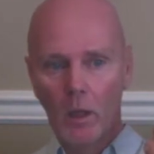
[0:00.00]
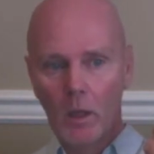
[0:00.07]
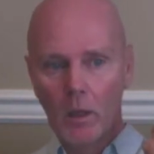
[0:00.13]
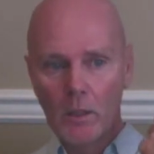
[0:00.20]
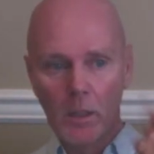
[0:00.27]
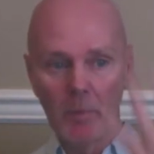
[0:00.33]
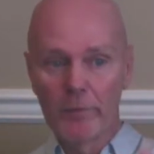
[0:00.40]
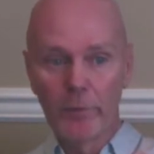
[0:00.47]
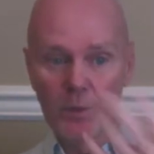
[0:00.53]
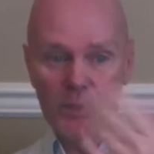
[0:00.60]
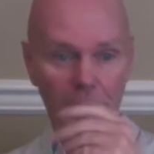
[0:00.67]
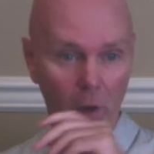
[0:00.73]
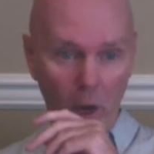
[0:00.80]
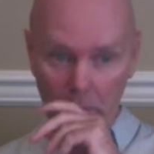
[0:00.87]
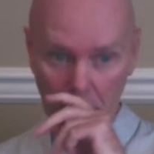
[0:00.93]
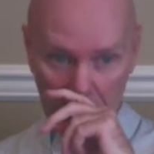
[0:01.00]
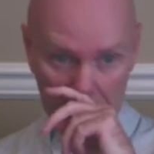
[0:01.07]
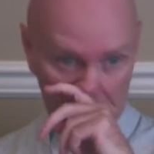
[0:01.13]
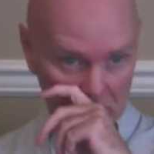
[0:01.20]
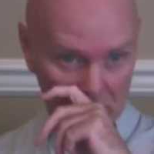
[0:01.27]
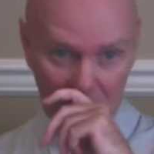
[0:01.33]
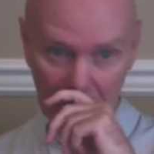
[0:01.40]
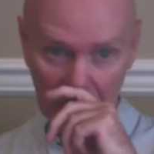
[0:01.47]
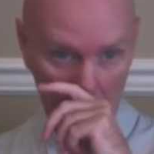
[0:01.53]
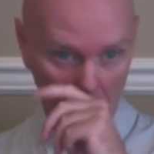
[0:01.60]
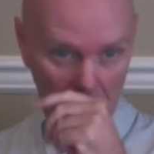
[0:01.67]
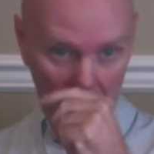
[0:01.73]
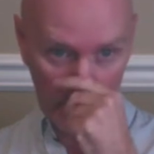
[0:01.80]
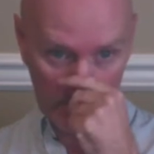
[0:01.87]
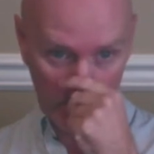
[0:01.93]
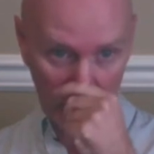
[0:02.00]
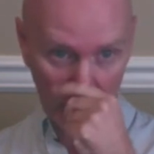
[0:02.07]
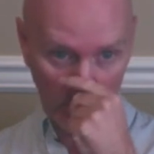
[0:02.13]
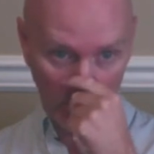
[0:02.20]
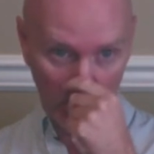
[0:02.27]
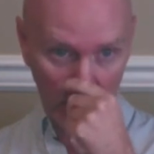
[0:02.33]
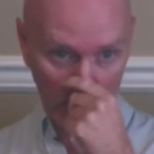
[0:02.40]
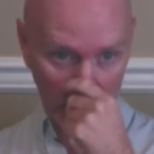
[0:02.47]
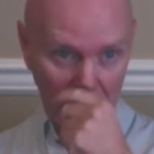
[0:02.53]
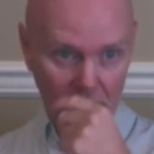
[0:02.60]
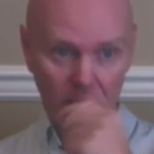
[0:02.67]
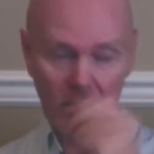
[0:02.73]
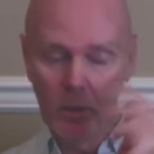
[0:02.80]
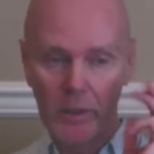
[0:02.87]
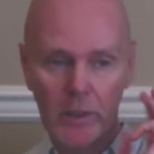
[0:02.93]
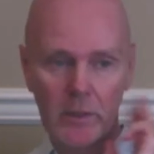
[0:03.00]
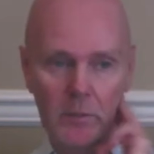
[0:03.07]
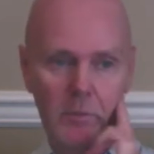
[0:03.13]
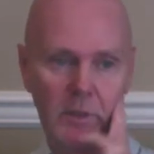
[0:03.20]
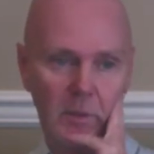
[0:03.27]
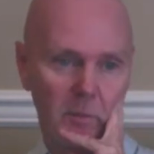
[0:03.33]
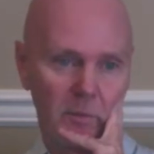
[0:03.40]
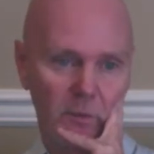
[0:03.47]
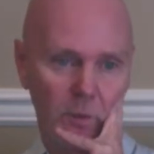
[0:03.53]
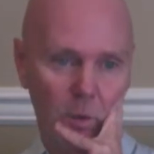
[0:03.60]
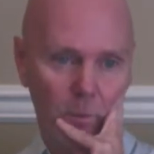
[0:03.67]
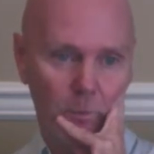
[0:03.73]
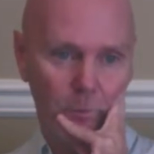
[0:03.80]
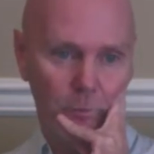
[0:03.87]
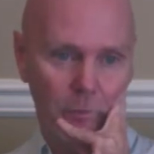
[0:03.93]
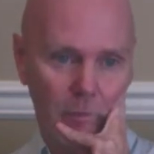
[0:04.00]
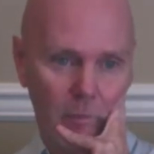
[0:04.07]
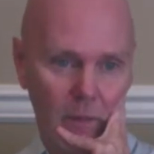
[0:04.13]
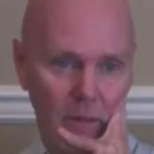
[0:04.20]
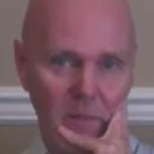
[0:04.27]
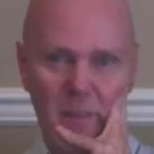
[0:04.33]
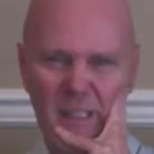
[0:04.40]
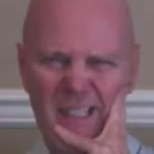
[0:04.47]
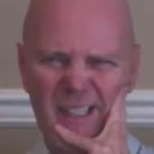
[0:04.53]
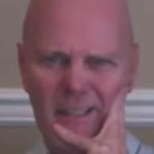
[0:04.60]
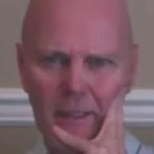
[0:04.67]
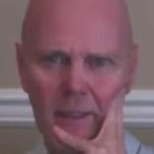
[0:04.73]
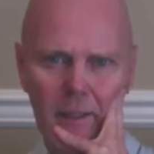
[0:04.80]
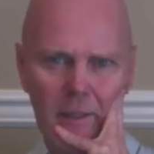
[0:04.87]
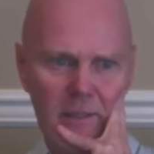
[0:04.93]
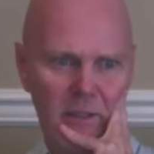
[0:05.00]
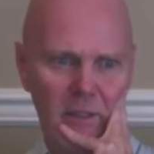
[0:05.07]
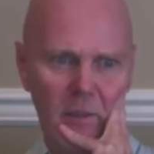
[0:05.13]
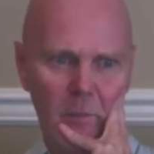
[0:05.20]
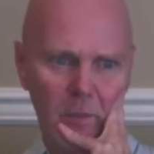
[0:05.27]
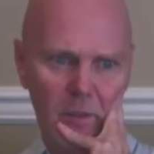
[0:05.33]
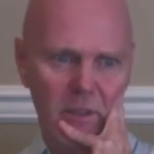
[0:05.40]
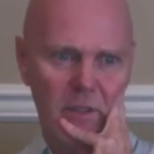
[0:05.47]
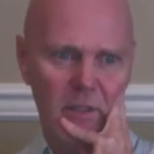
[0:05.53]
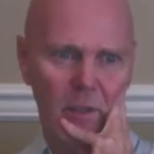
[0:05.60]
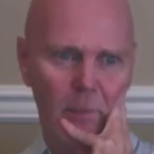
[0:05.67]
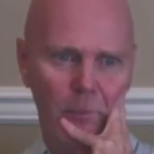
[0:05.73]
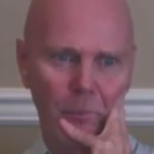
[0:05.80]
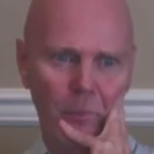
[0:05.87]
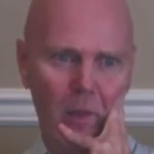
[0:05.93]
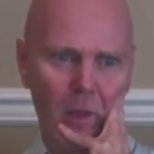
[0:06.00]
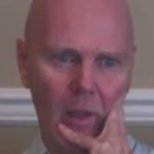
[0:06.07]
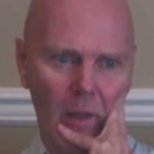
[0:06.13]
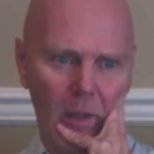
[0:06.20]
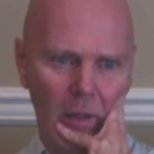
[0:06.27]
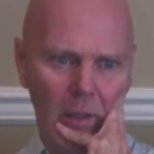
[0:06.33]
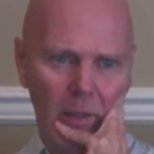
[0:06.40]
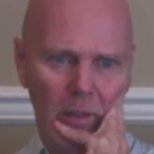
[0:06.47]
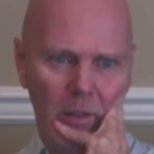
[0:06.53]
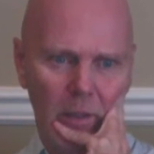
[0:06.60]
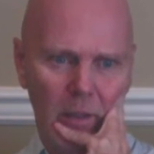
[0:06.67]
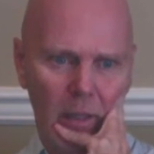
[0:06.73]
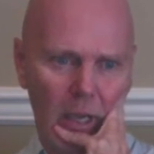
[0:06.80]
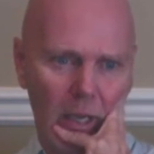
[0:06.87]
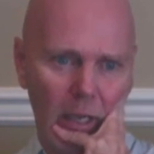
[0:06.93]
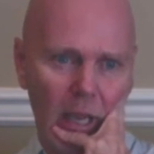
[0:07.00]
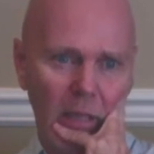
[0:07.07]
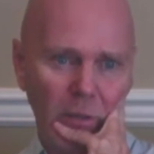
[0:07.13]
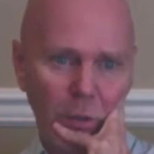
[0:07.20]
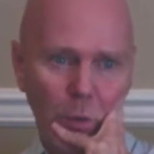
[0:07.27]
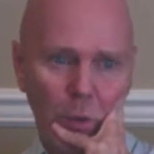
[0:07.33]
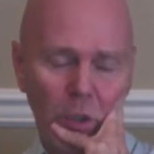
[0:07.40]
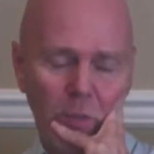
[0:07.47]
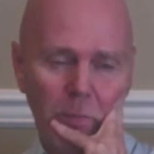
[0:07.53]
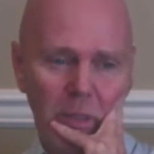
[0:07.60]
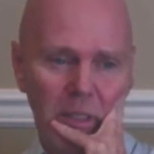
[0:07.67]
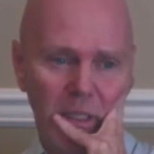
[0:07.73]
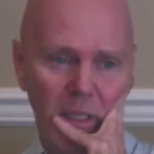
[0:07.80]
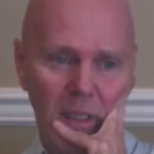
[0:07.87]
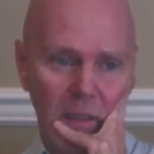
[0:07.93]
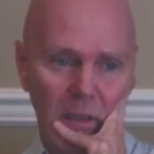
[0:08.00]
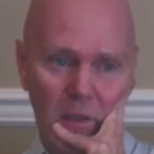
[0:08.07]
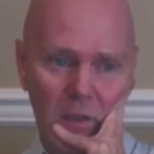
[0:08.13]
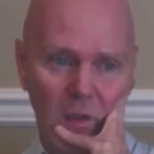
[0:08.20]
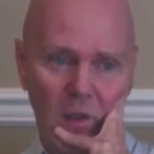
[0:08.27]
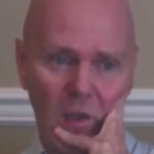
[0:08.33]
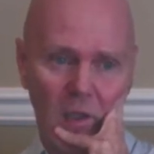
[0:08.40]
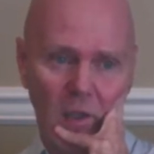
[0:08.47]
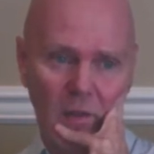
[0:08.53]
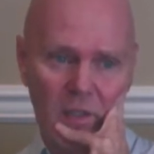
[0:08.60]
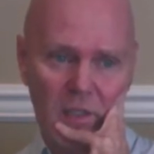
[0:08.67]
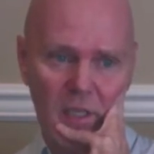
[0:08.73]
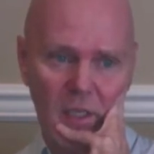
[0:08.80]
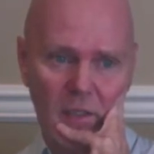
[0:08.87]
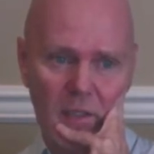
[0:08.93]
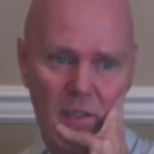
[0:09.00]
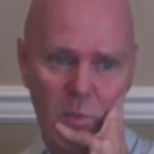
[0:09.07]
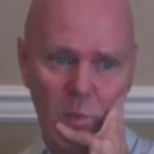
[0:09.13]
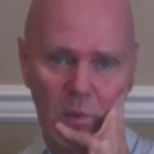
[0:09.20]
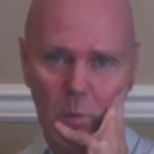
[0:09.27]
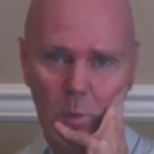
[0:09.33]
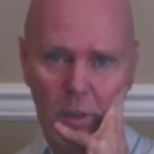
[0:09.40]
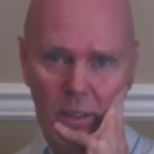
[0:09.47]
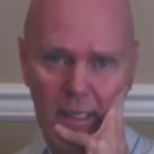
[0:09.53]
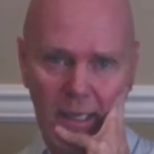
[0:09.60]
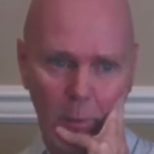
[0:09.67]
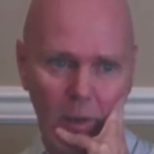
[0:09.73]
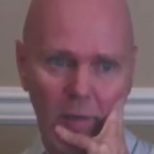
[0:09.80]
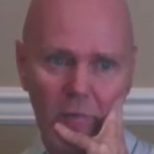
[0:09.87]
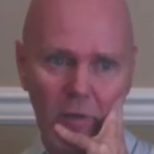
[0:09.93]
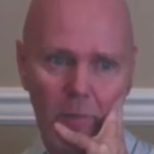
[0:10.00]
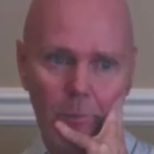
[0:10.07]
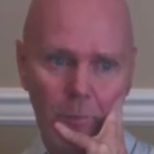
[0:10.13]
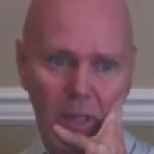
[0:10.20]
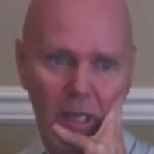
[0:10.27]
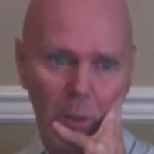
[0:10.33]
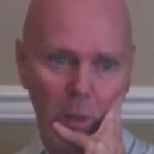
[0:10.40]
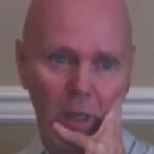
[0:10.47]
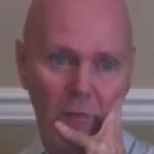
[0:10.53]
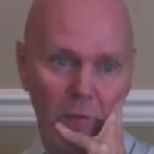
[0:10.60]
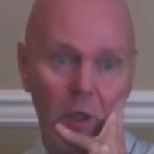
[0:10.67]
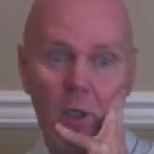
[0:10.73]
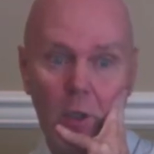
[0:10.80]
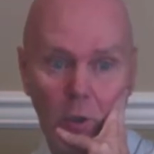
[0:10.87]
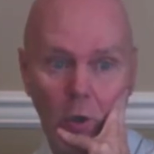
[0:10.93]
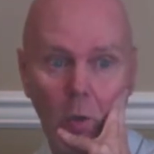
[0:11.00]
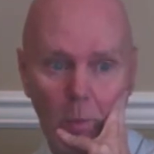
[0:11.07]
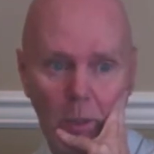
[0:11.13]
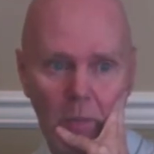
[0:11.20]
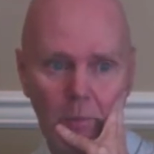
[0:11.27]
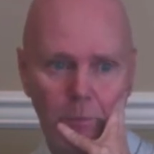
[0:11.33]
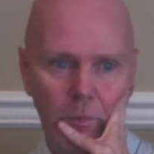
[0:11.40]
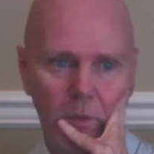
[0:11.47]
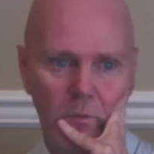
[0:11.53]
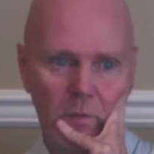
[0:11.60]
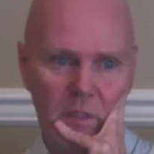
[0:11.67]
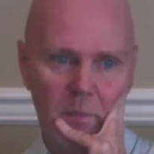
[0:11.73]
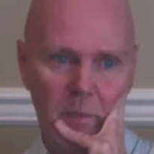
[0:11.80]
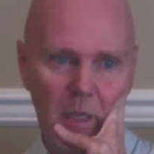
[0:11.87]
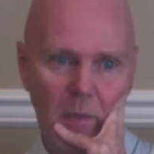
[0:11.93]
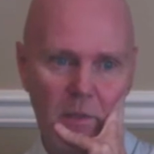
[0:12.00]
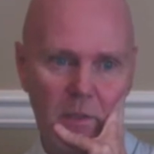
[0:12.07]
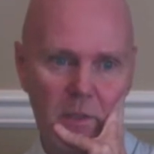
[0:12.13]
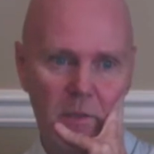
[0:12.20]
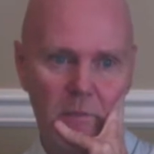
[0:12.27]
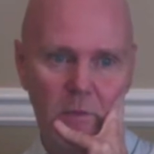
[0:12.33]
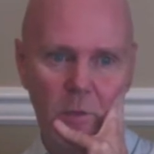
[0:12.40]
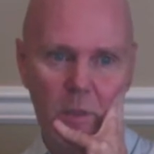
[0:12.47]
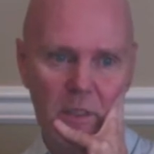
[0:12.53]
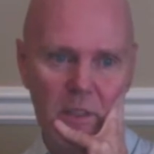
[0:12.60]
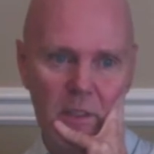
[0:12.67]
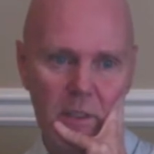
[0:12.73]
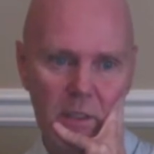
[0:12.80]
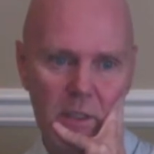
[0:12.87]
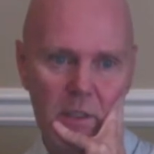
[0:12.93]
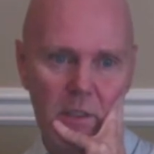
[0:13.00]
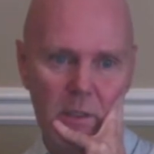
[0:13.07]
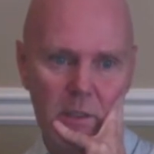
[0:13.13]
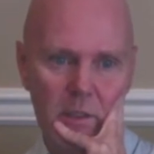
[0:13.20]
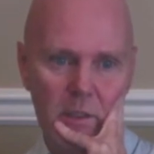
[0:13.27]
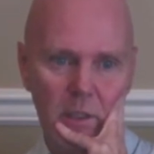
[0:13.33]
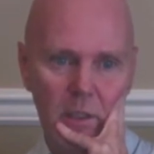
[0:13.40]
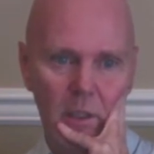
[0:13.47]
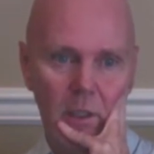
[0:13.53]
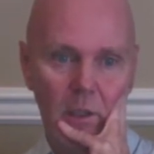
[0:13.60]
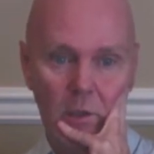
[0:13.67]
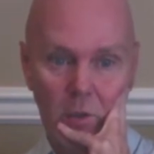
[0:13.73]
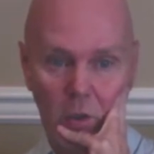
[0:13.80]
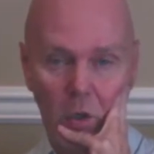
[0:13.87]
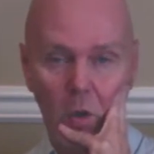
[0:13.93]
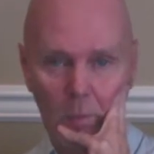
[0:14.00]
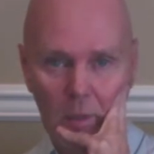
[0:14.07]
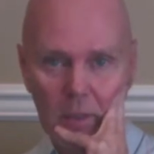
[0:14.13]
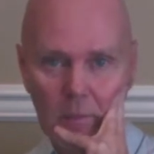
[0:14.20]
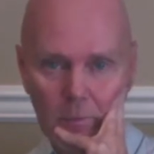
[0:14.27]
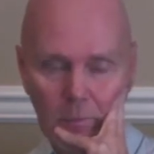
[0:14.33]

Number four is fine, actually, the way it is. You don't need to do anything with number four. That's a bit sneaky, isn't it? But and you could begin the sentence with the word however. However, comma, for spouses of US citizens, comma,